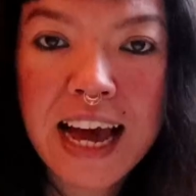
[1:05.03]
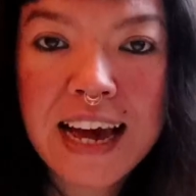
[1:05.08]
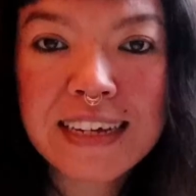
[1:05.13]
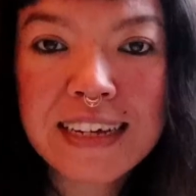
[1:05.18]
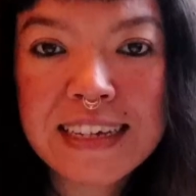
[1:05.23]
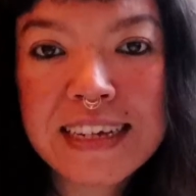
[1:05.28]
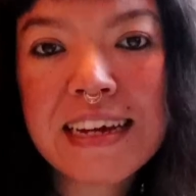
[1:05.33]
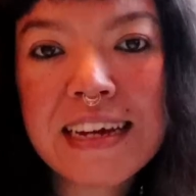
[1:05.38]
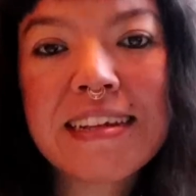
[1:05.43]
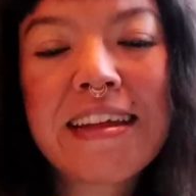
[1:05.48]
the
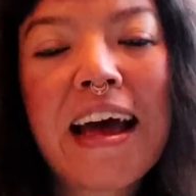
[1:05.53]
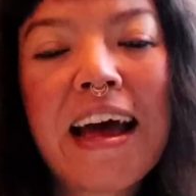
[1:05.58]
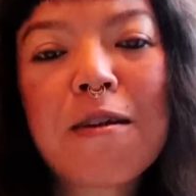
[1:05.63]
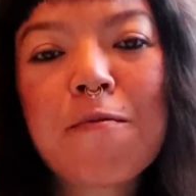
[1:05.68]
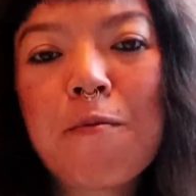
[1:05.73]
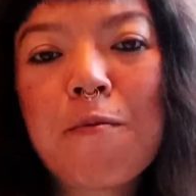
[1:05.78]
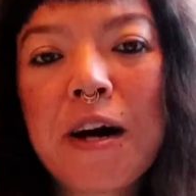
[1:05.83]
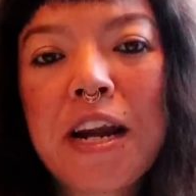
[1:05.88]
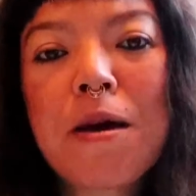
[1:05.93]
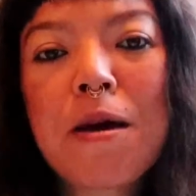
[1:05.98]
idea
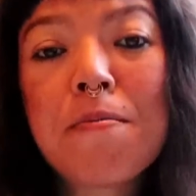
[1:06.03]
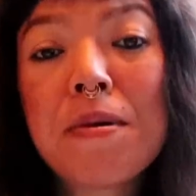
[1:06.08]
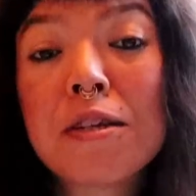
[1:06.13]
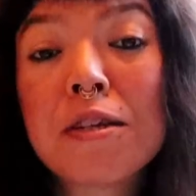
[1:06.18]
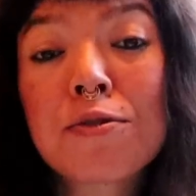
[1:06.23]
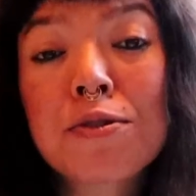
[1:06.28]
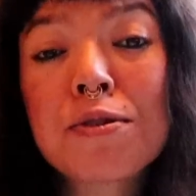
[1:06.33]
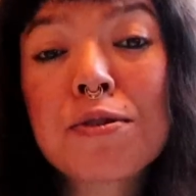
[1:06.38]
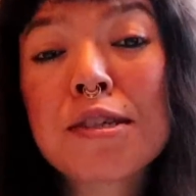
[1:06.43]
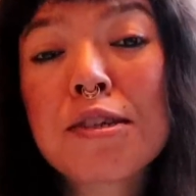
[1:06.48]
that what I've
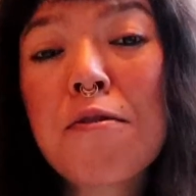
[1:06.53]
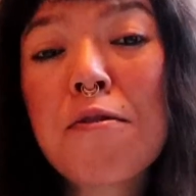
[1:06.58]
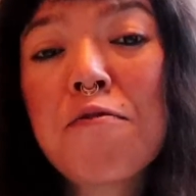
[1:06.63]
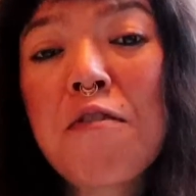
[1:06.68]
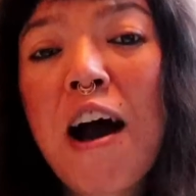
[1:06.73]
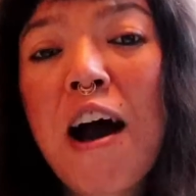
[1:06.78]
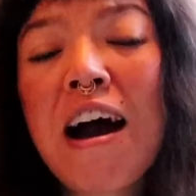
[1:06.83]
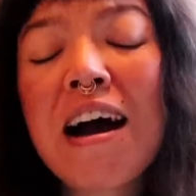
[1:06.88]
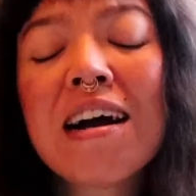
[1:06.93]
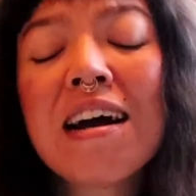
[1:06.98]
been through so
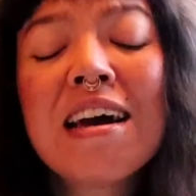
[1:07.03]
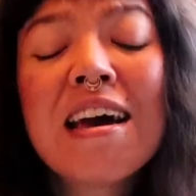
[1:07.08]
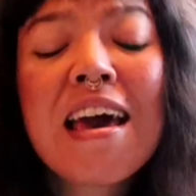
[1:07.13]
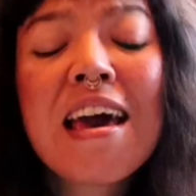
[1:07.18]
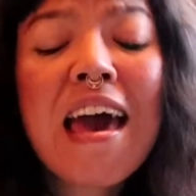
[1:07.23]
far.